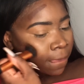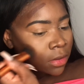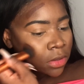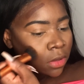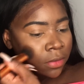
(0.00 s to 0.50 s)

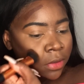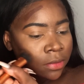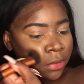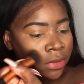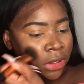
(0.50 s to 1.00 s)
So we're
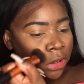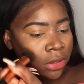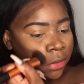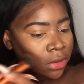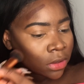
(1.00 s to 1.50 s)

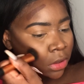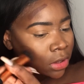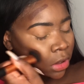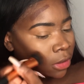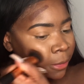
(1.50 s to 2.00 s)
really
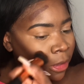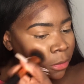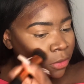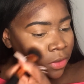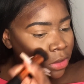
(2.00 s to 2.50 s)
thinking about
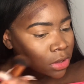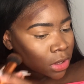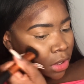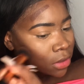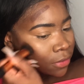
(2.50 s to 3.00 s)
moving to
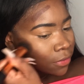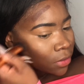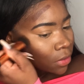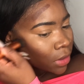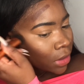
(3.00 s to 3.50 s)
southern
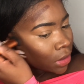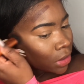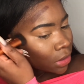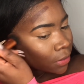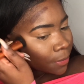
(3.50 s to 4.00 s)

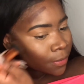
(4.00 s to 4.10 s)
Florida.